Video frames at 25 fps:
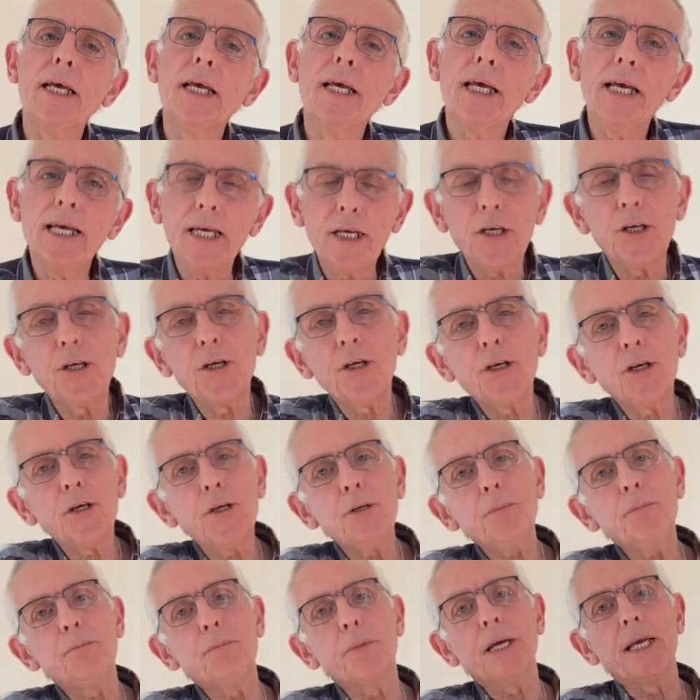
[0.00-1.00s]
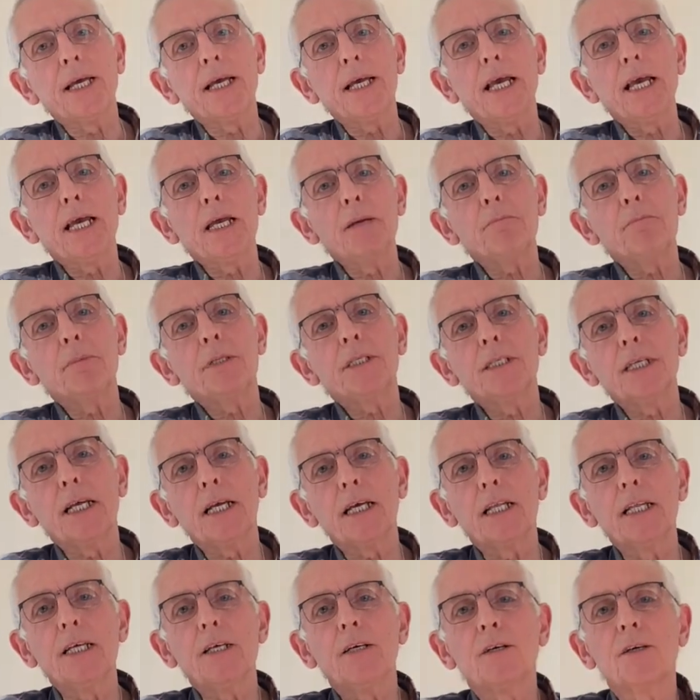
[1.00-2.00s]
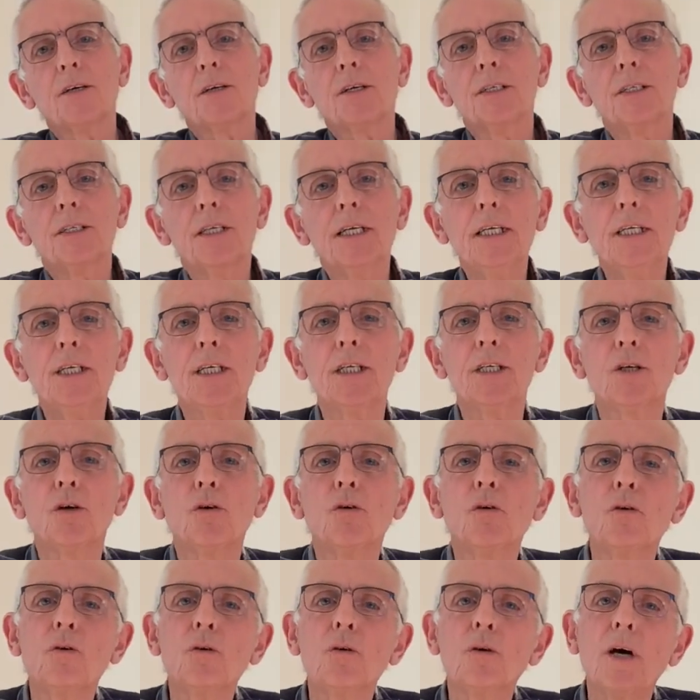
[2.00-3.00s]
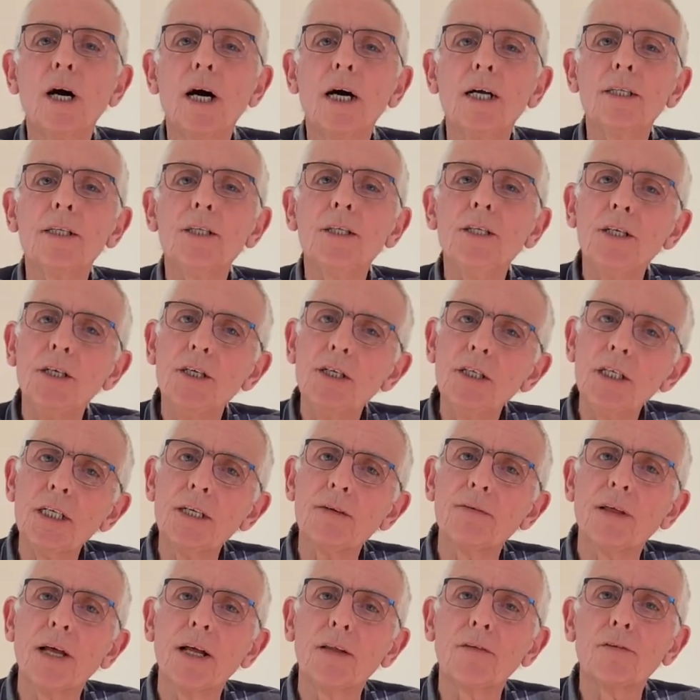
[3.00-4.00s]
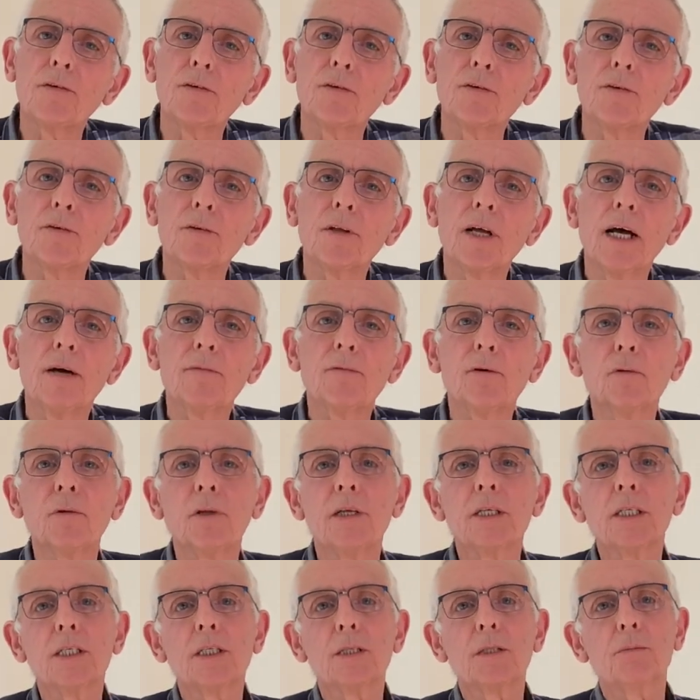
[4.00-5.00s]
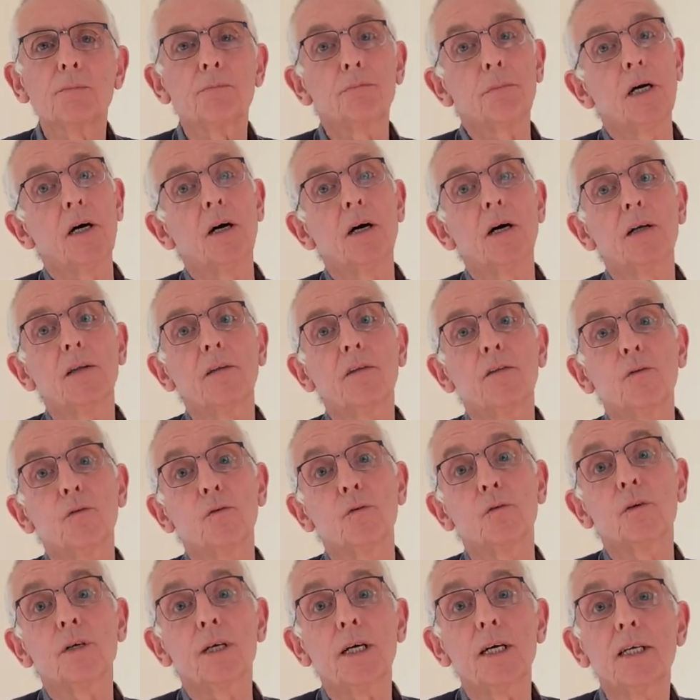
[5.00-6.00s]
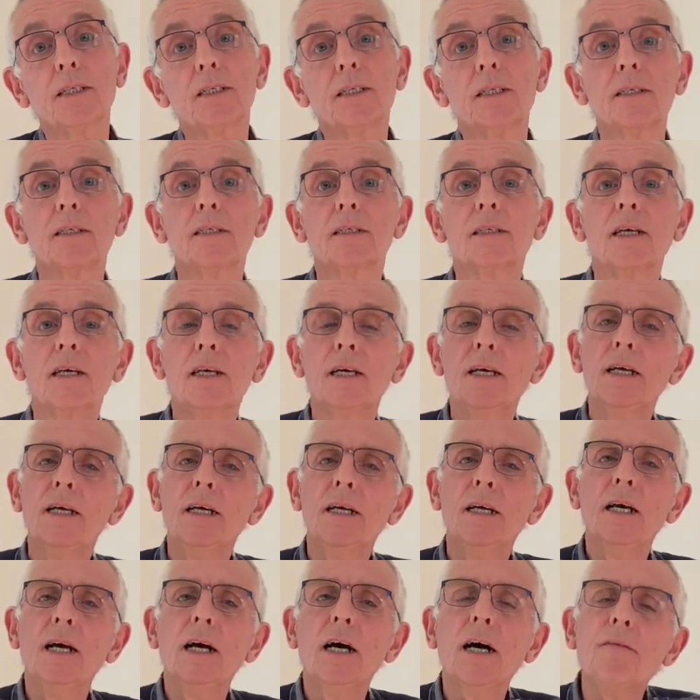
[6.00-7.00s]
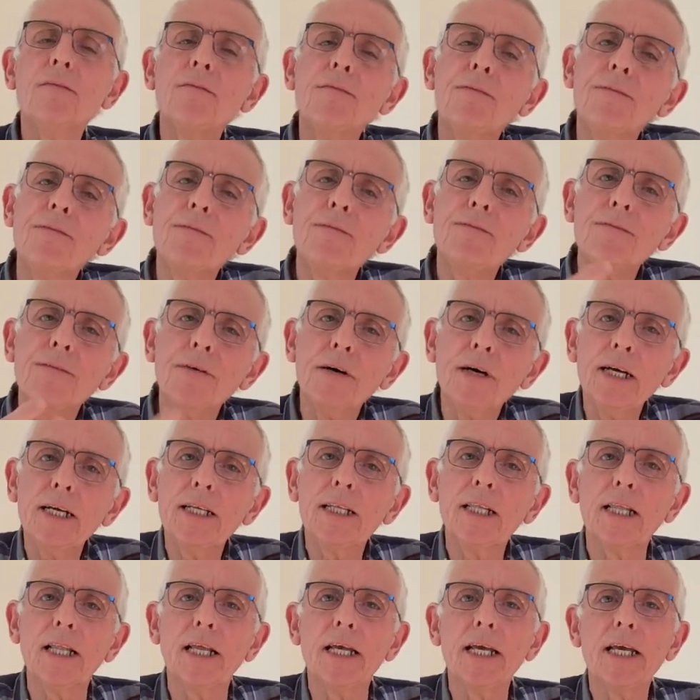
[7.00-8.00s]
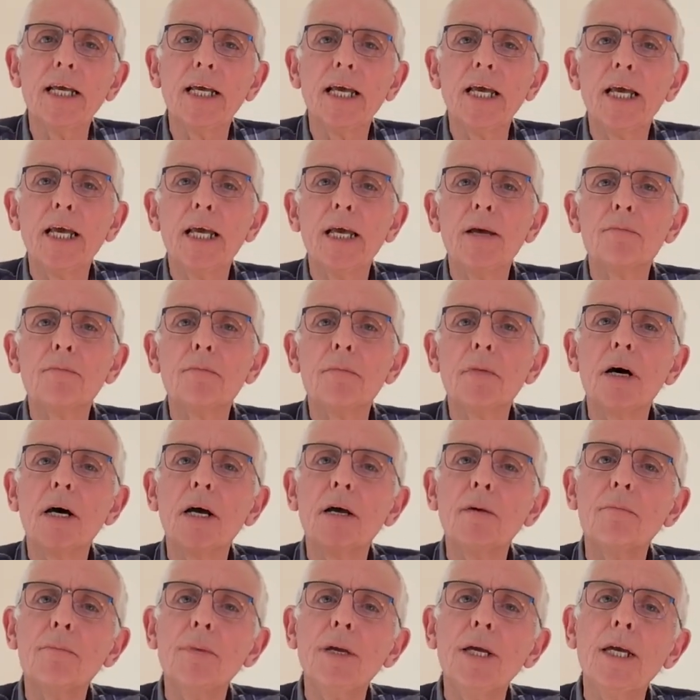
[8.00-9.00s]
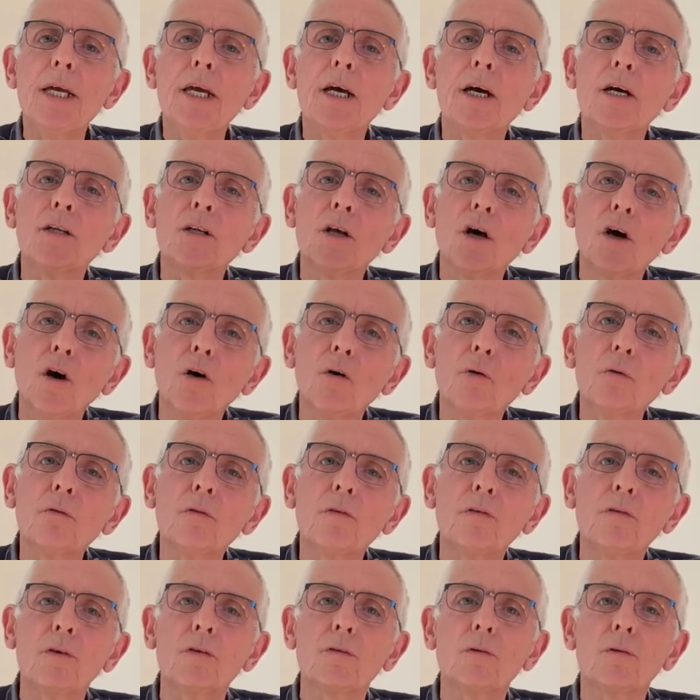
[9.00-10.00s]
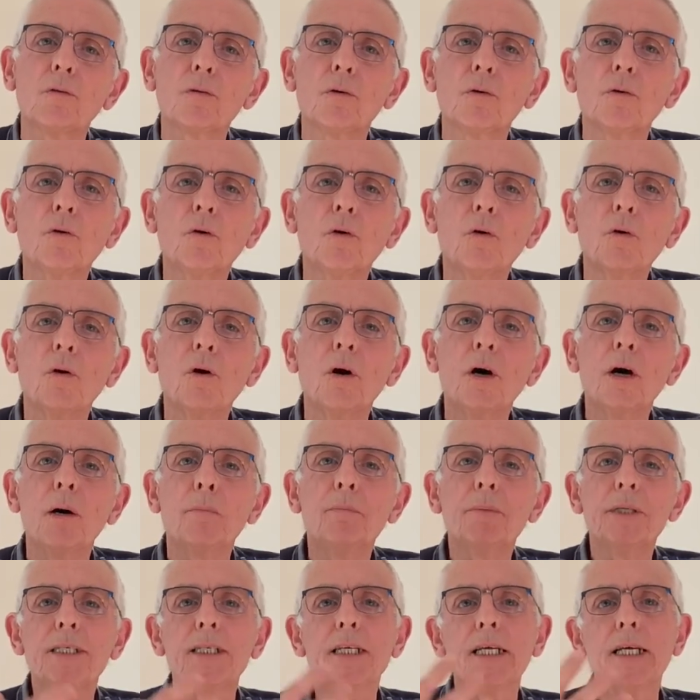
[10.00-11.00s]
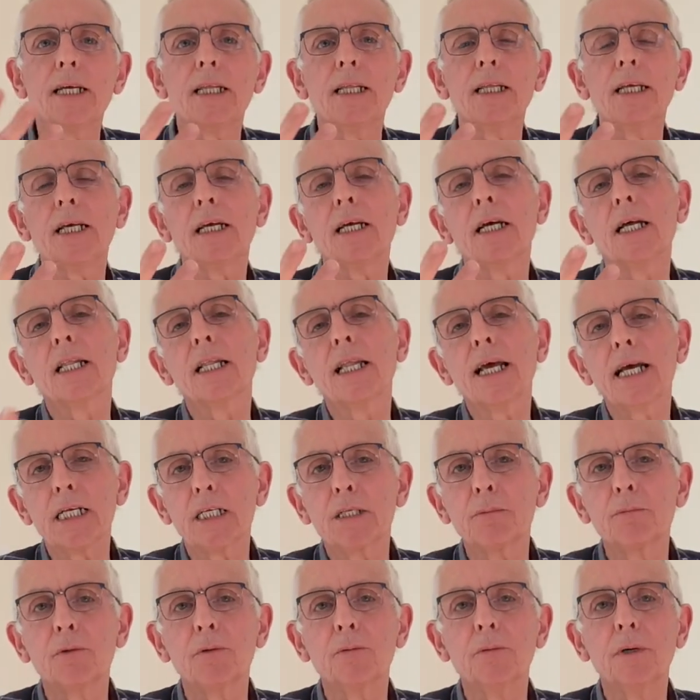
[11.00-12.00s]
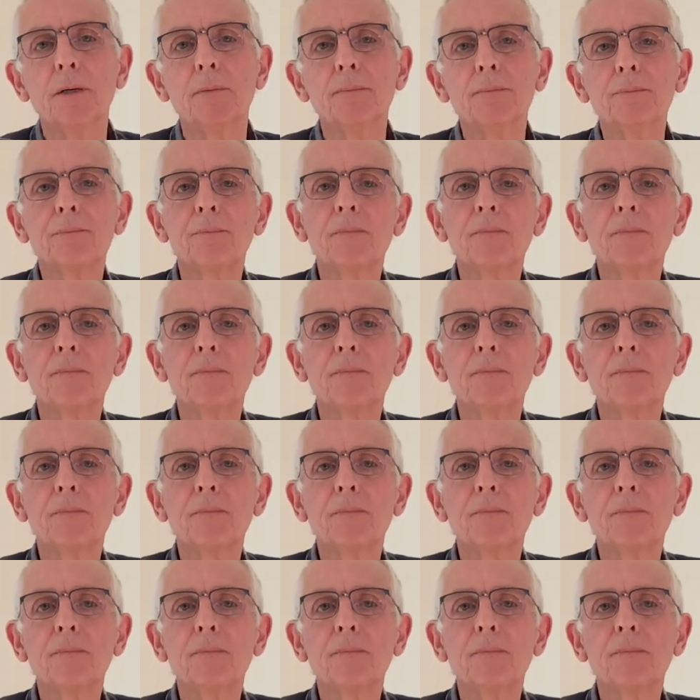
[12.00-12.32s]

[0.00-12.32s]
It could be in particularly good condition or unusually for that tool have all its parts or cutters. And finally, it might be an old tool or a particularly collectible one.